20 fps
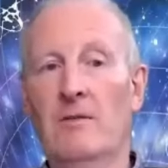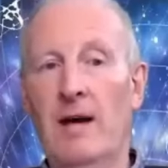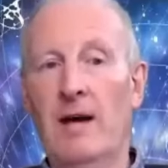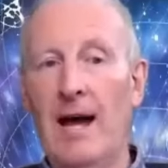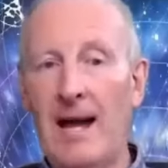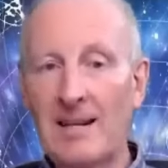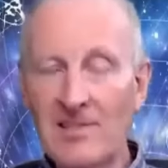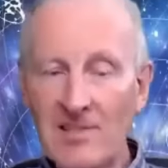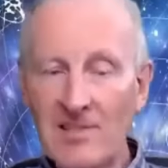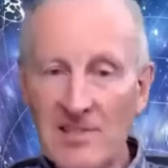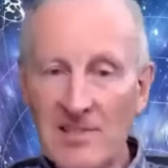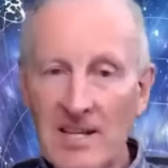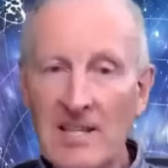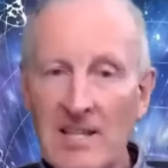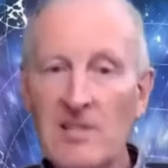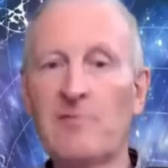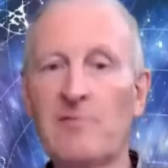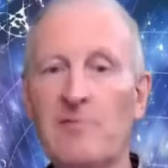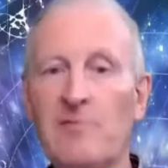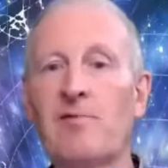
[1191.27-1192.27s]
and see
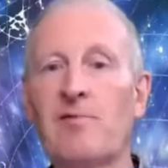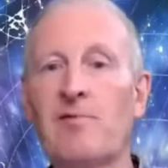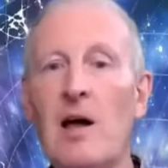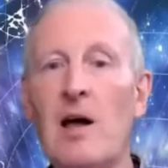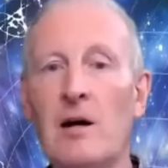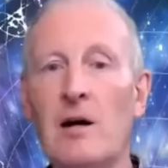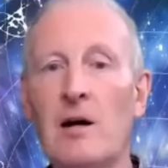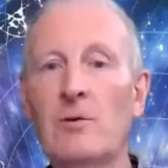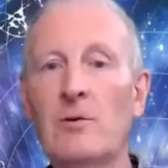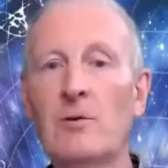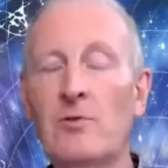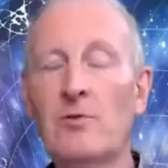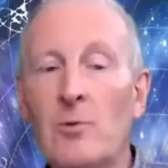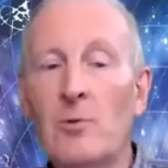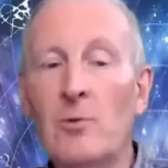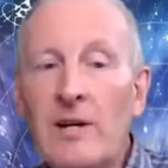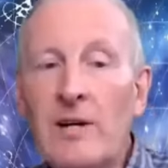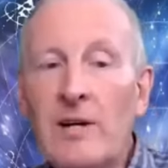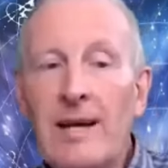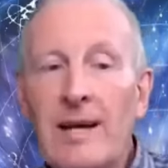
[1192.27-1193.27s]
the flow that
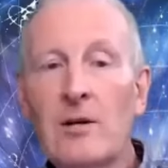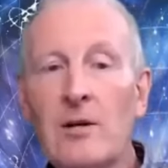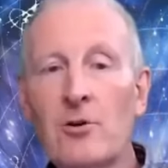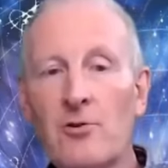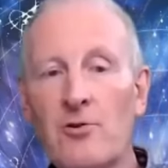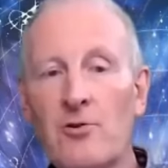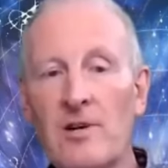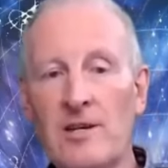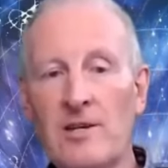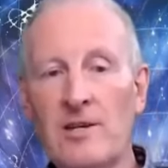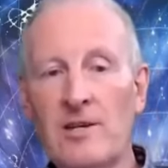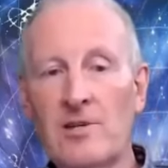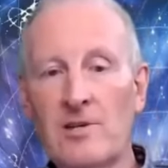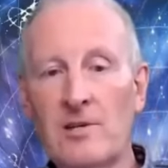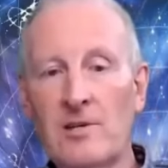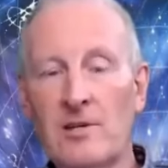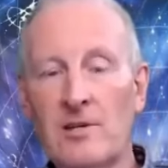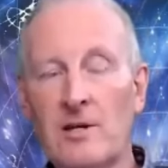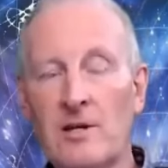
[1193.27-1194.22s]
would increase,